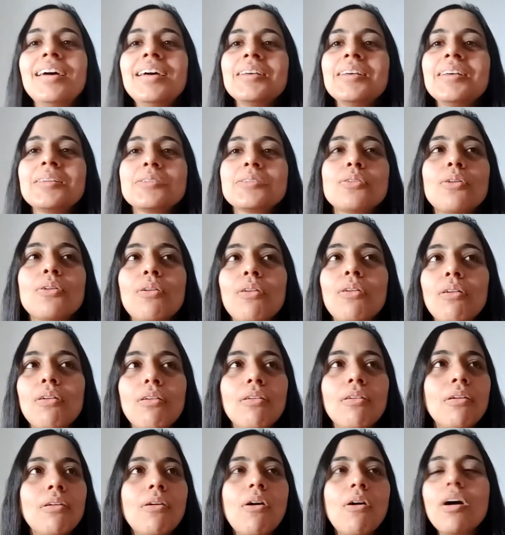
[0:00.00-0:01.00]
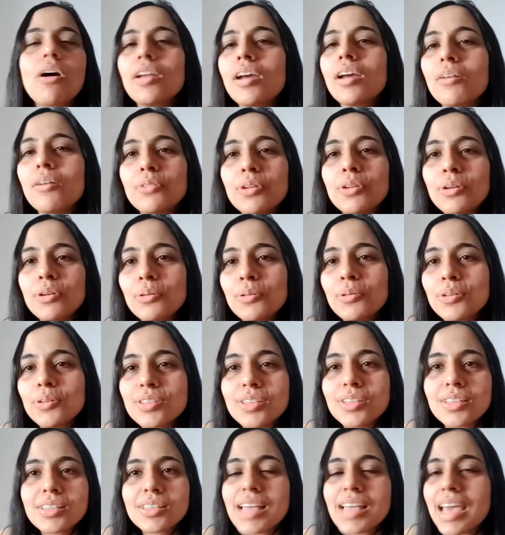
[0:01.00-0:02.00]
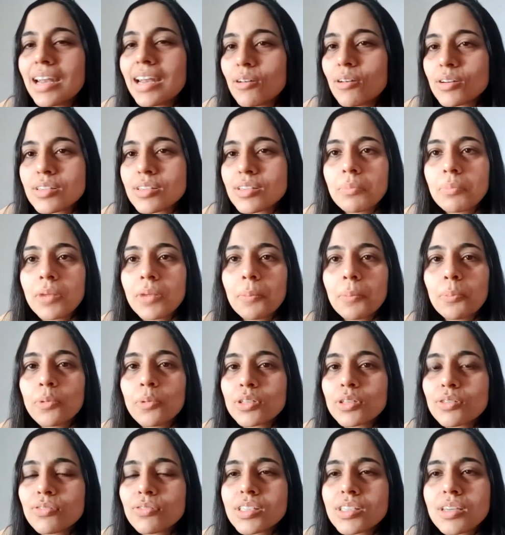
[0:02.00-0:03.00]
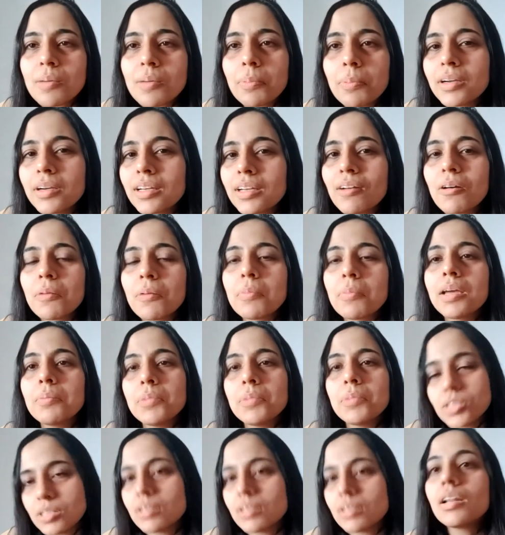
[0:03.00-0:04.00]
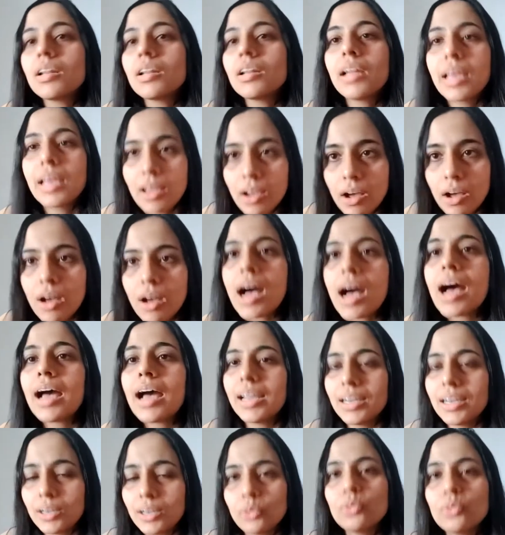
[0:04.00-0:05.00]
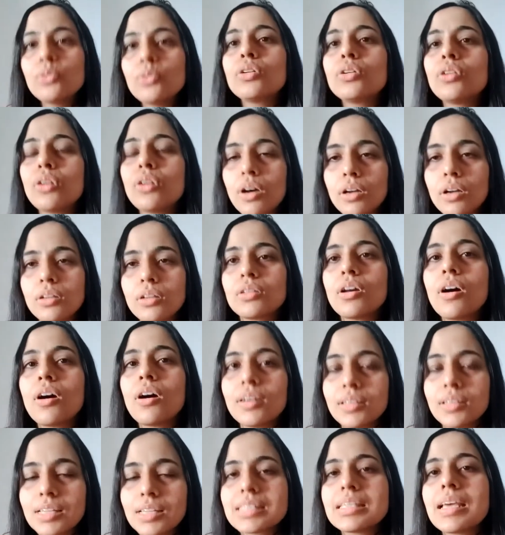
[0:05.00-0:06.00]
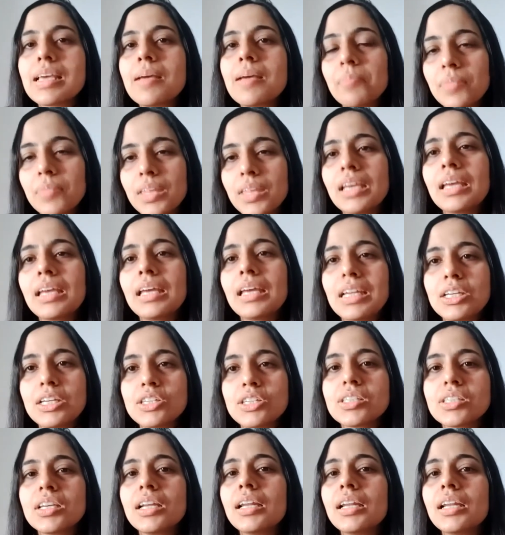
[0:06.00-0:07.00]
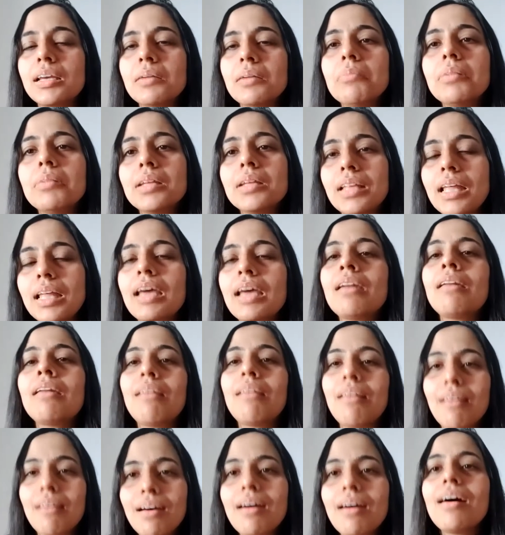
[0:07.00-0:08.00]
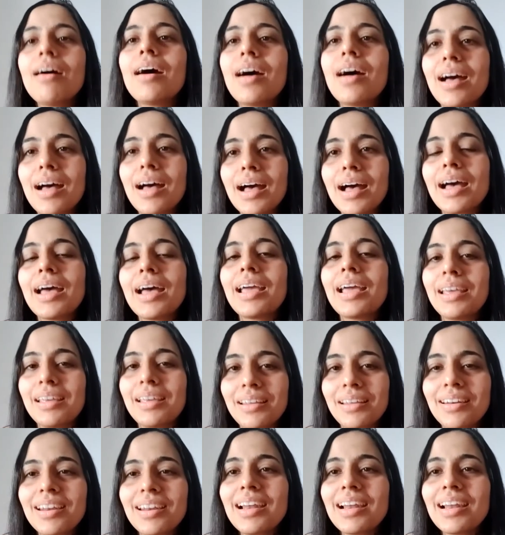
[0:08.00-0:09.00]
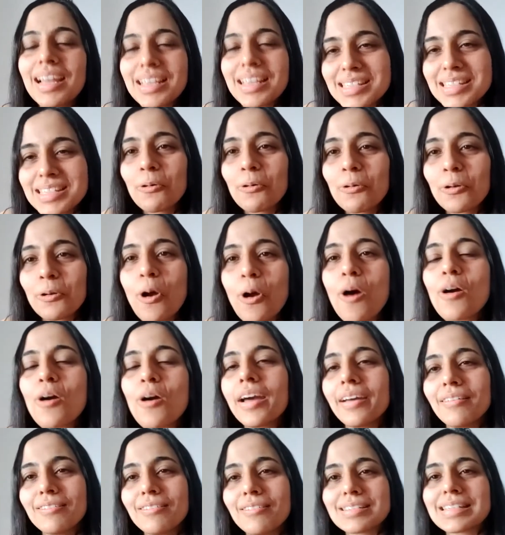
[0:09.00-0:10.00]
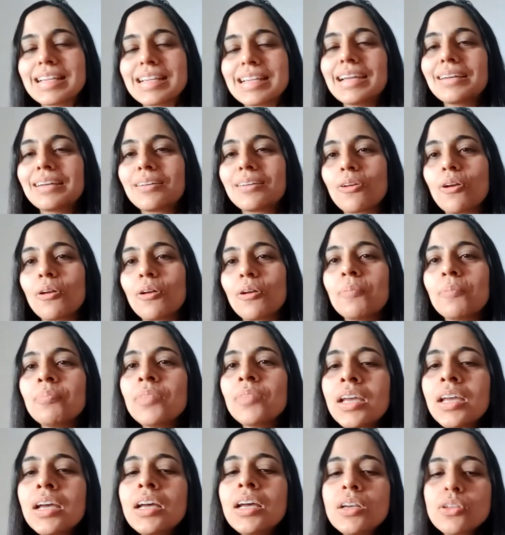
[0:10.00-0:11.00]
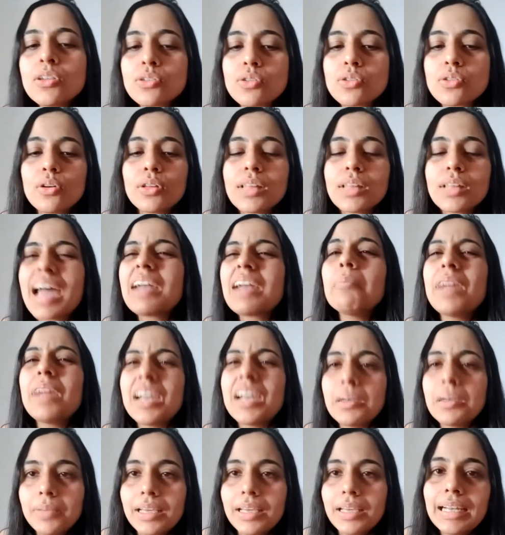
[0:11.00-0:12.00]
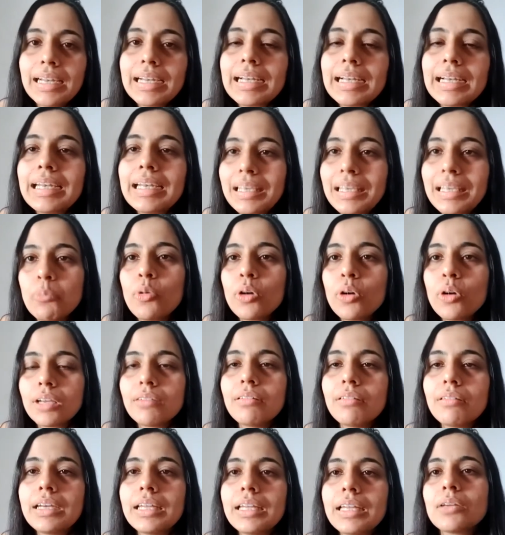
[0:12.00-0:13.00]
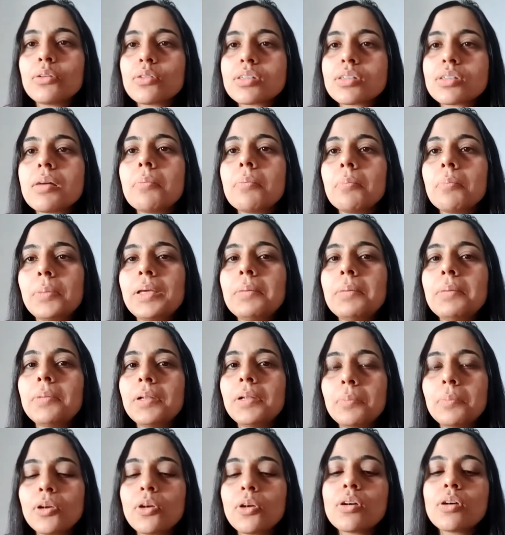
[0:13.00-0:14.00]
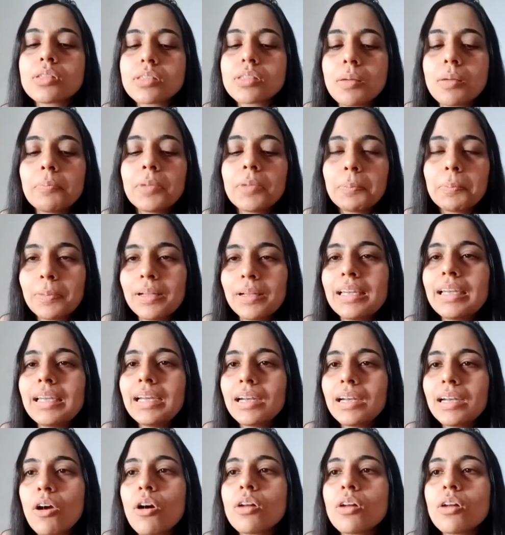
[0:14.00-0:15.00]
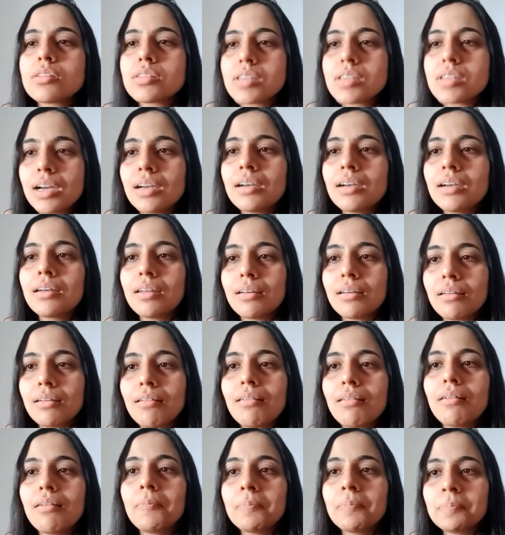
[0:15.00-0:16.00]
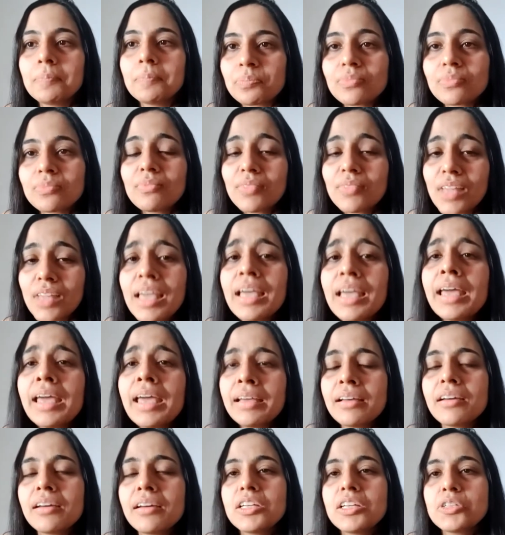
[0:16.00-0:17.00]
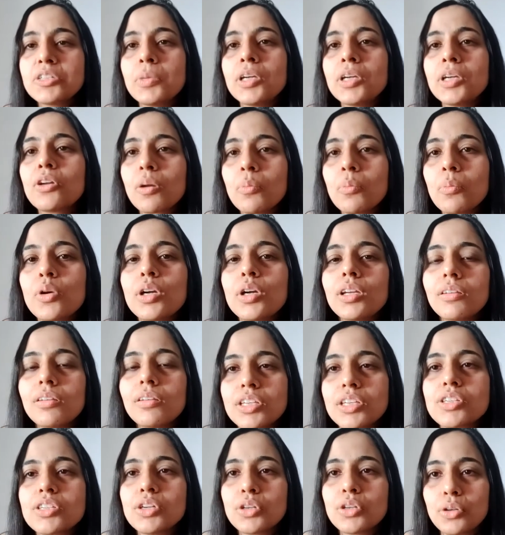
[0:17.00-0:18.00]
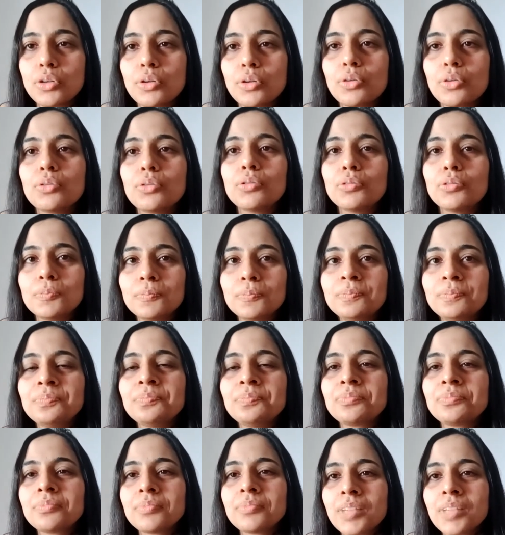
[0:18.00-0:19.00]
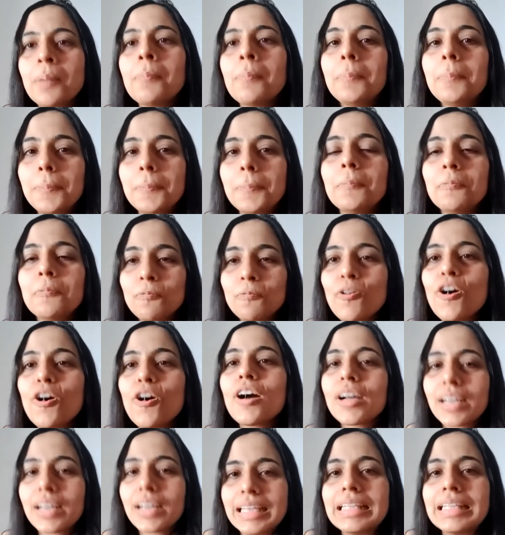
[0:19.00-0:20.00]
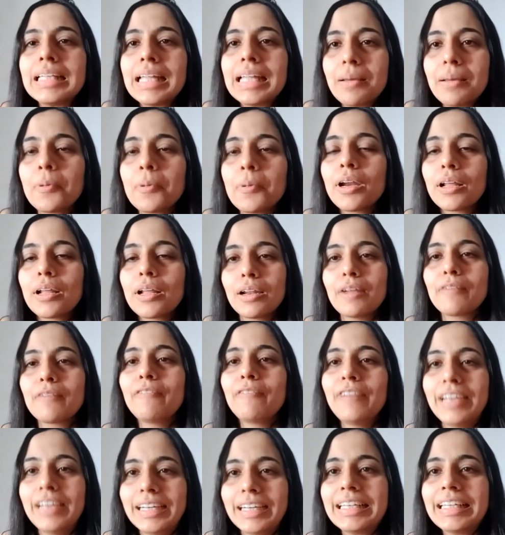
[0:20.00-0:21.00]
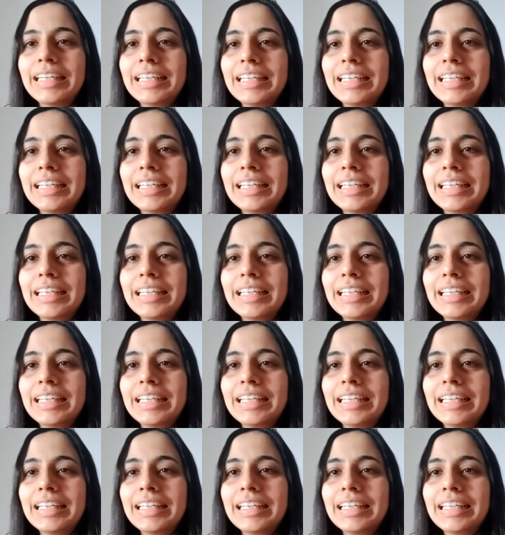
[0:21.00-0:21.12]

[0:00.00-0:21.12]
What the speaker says: So all you have to do is just sign out some reports which are printed out by a machine. Like I too thought the same thing initially, but then I realized wrong I was later on. So that might be a little demotivating to some people because some people need constant encouragement or motivation to work in a particular field.